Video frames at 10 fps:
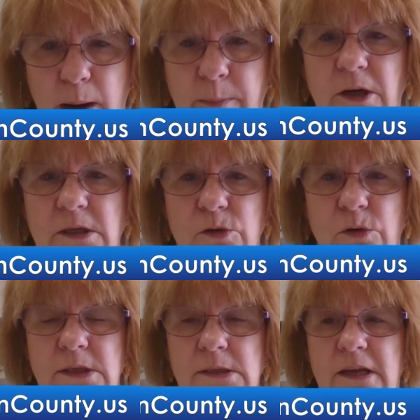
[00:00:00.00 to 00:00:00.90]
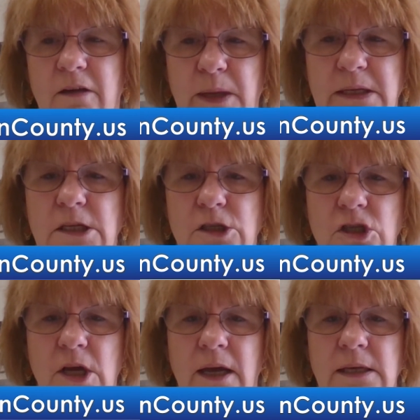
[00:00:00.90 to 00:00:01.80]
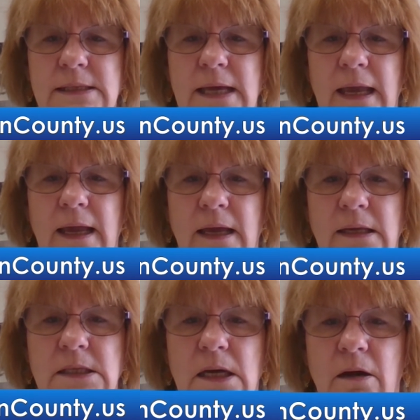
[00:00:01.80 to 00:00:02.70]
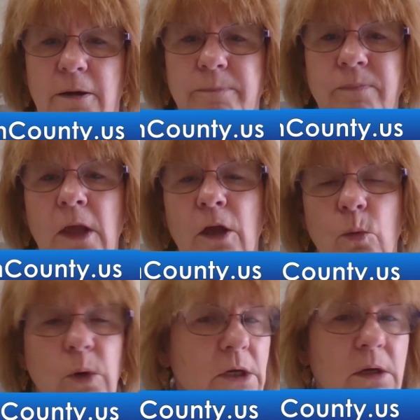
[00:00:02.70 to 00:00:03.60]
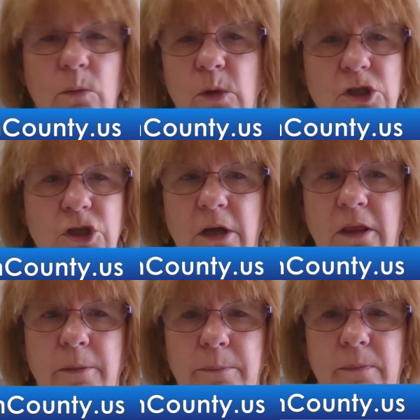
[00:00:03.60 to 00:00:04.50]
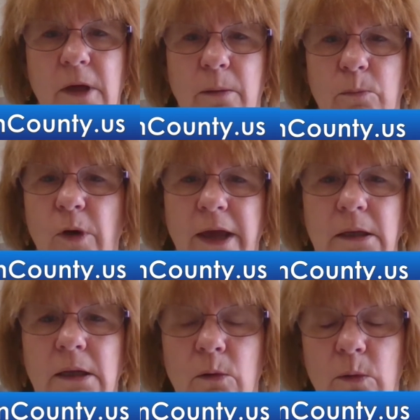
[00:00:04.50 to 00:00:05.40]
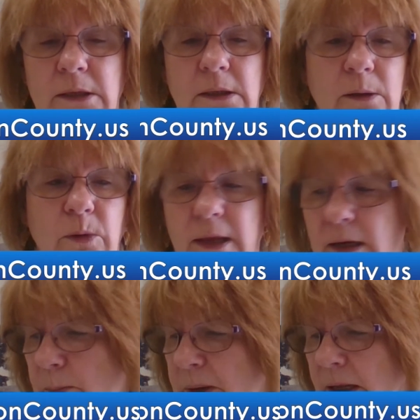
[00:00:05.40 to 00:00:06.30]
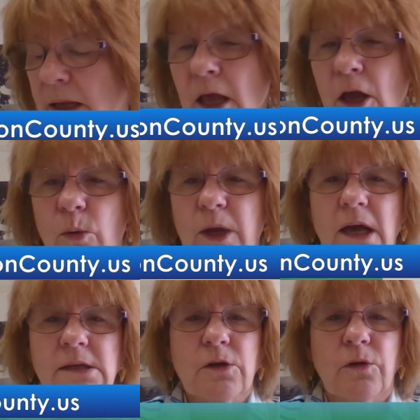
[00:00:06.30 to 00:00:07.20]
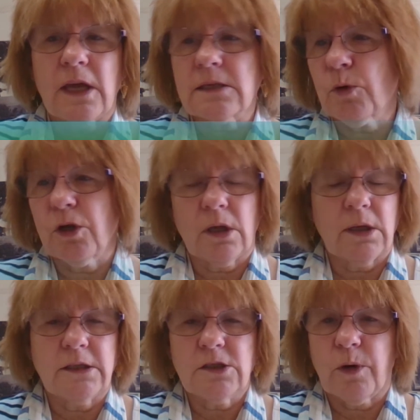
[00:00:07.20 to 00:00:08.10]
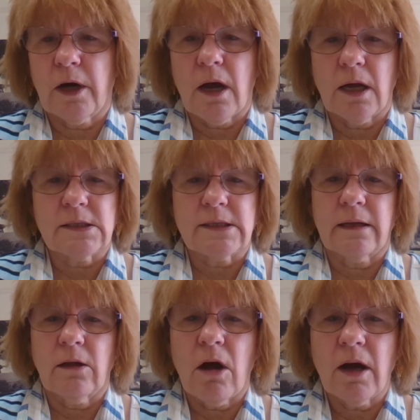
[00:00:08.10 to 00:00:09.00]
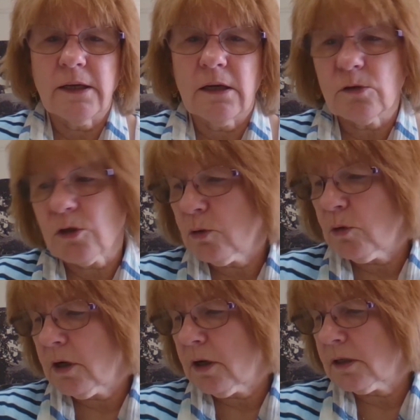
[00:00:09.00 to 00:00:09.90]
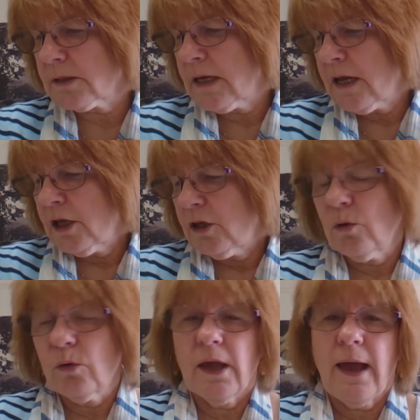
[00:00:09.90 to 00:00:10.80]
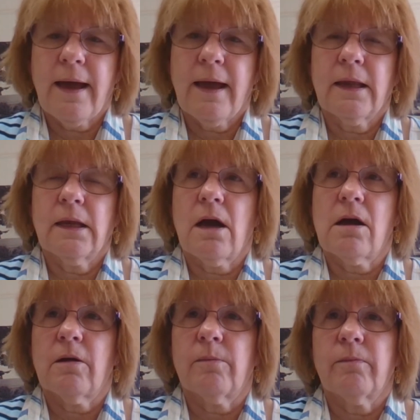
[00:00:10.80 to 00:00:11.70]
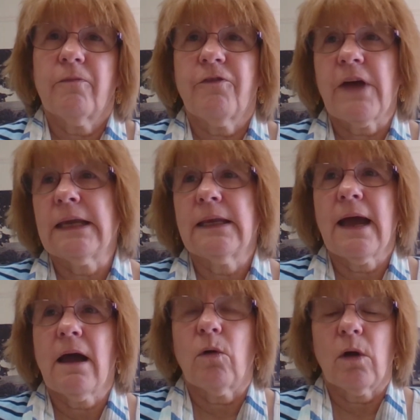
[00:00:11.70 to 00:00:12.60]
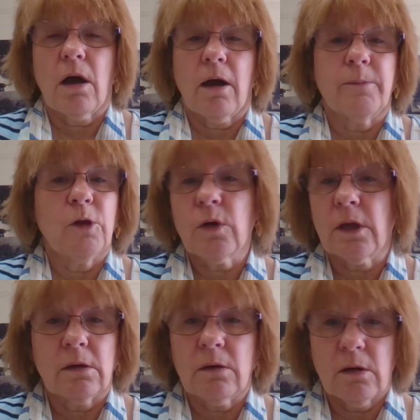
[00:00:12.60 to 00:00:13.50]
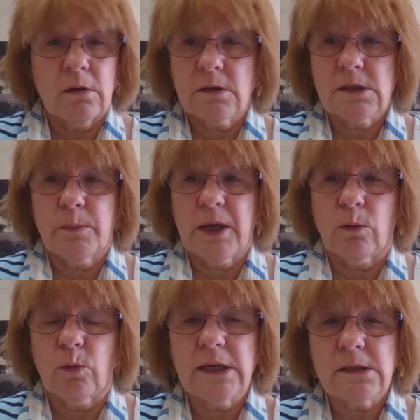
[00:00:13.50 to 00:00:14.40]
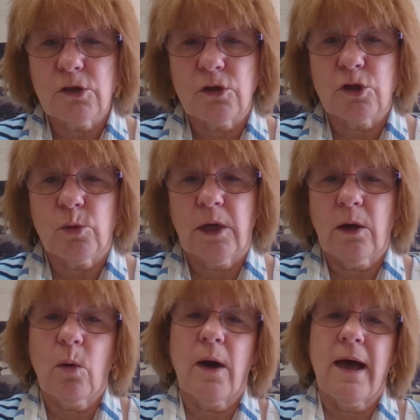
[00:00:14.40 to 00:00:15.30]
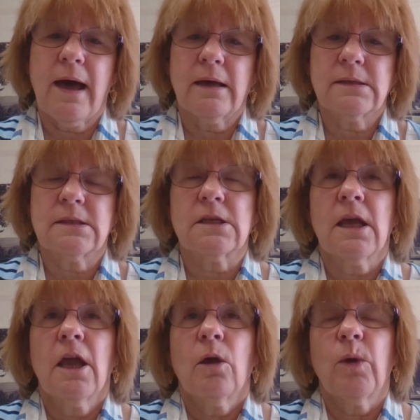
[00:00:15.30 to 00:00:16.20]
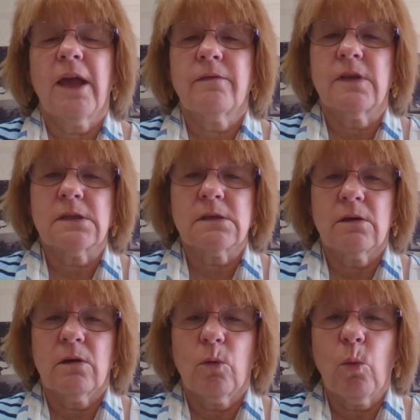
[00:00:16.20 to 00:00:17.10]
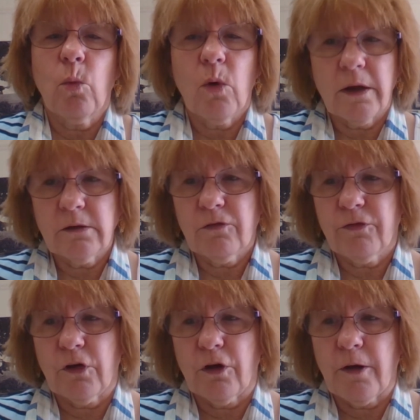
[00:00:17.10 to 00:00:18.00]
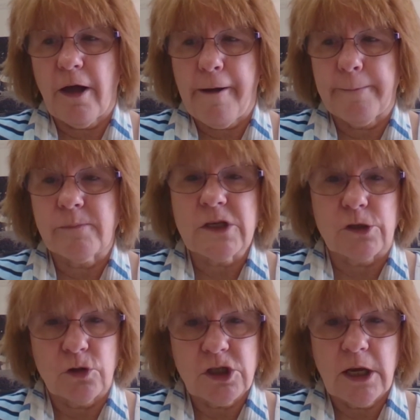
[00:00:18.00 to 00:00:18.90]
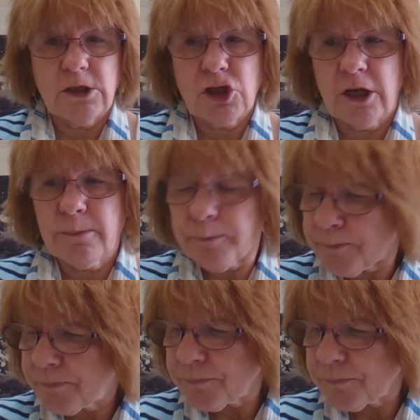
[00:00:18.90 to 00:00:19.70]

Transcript: primary sources have been digitized, and um, we we share them um, readily with anybody. We also that's where you can link to our on-sale audio tours. You can um, find out. Um, you can submit research requests. We have this wonderful um, search engine